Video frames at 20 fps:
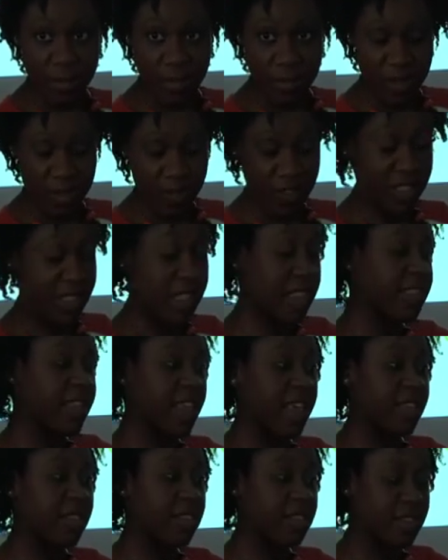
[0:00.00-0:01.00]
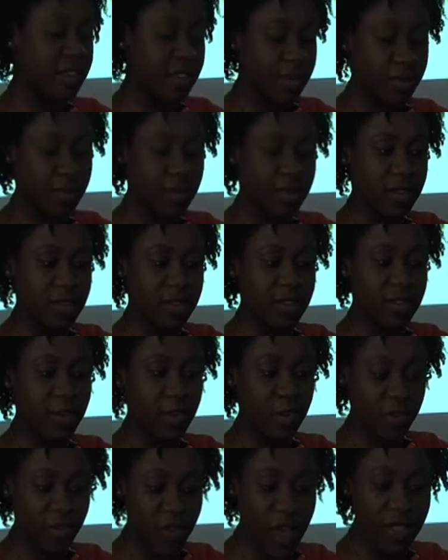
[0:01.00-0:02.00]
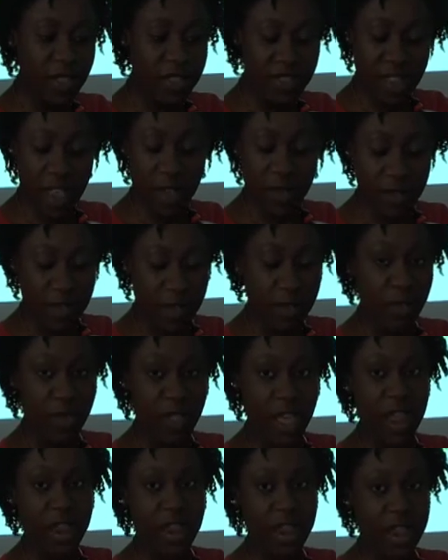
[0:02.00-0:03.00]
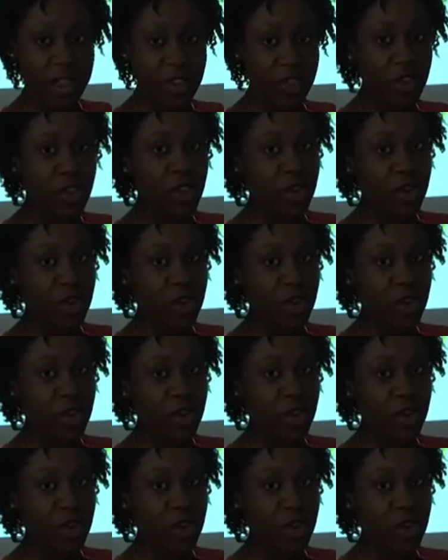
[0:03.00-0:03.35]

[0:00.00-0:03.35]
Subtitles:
facilitate, to provide the services for that need,